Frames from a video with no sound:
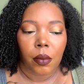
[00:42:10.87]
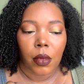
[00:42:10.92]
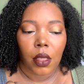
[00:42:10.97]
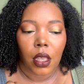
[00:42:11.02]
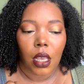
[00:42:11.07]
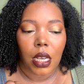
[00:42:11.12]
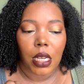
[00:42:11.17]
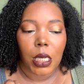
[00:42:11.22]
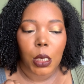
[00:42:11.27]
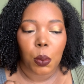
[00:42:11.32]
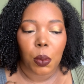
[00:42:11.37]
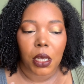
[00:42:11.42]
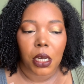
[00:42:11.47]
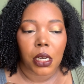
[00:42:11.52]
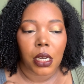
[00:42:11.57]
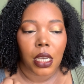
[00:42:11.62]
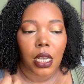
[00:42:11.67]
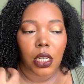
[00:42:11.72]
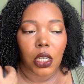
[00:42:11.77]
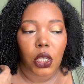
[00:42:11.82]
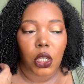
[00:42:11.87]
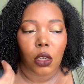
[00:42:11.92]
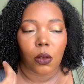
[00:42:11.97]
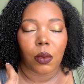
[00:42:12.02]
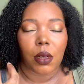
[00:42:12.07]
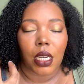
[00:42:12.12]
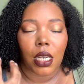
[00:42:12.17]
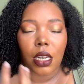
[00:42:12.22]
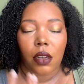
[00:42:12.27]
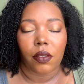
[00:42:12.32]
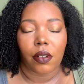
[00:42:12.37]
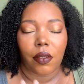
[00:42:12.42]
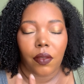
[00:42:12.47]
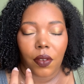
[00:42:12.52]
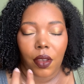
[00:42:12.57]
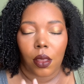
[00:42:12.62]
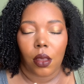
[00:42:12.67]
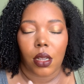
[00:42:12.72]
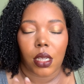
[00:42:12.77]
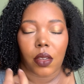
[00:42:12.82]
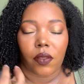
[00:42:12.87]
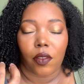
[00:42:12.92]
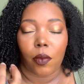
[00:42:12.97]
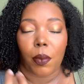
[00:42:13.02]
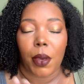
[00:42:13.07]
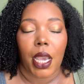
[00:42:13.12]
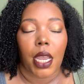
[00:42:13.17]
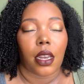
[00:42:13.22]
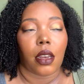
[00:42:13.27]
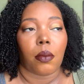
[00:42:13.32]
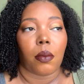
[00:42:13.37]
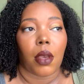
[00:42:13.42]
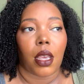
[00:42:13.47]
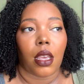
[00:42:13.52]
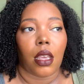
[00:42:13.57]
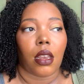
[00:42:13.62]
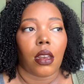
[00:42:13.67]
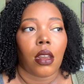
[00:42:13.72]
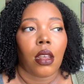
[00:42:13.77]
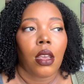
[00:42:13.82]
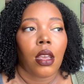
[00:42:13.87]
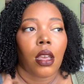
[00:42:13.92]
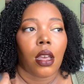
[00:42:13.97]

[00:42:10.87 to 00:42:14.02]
experienced so many different feelings of abandonment.